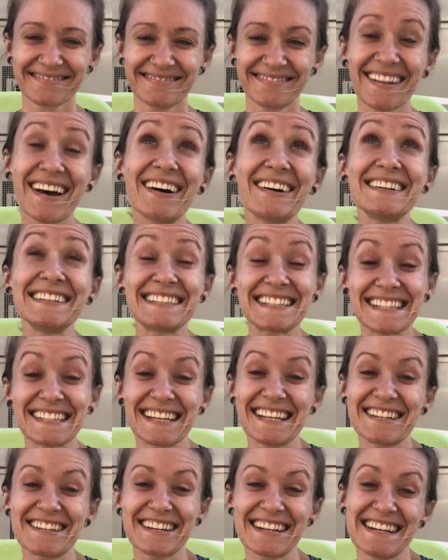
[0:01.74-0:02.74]
Oh, it's
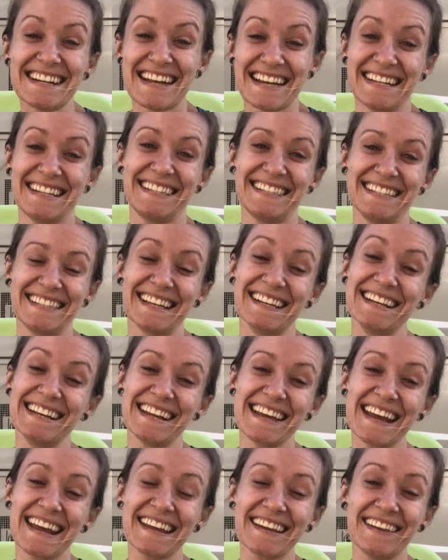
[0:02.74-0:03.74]
such a nice
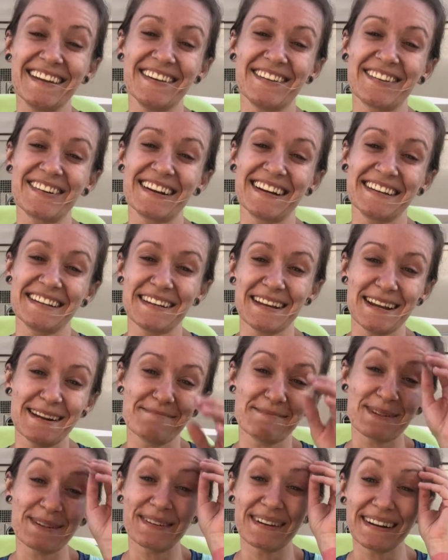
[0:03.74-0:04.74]
Sunday here in
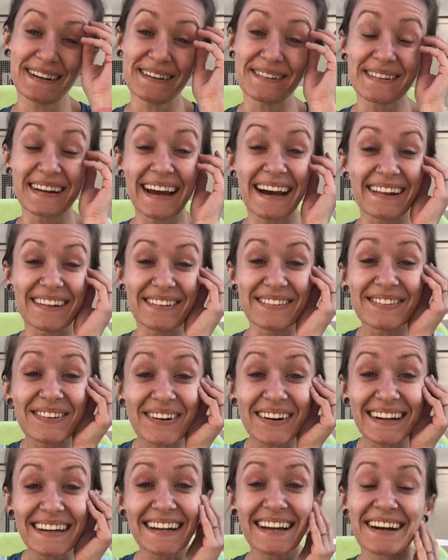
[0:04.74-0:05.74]
Camarillo,
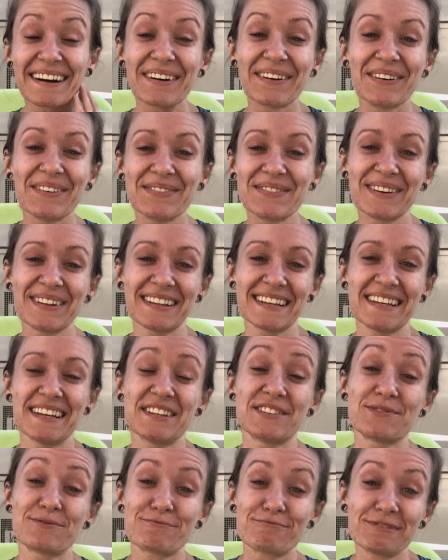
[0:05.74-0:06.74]
California. Hopefully
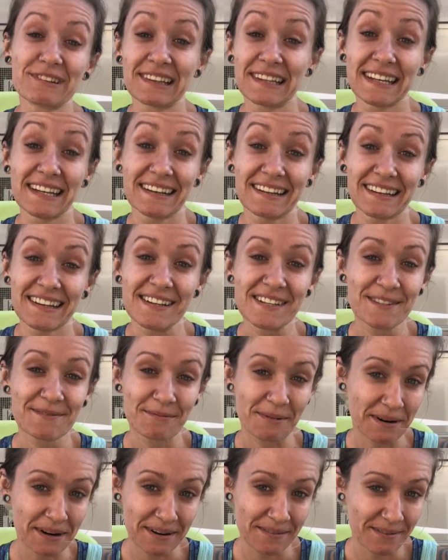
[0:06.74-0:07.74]
it's really nice
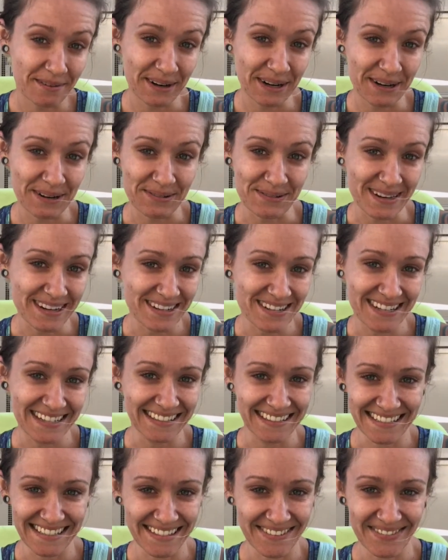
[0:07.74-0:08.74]
wherever you're watching
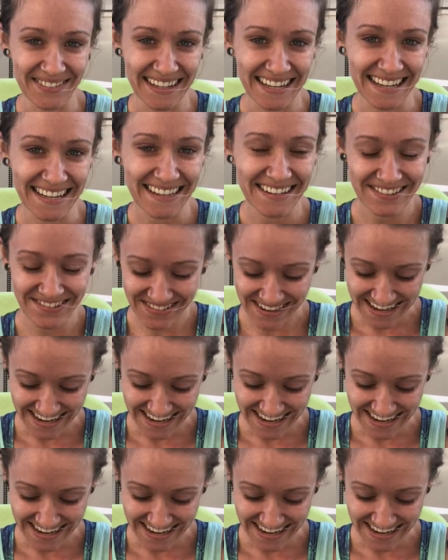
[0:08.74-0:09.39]
this video.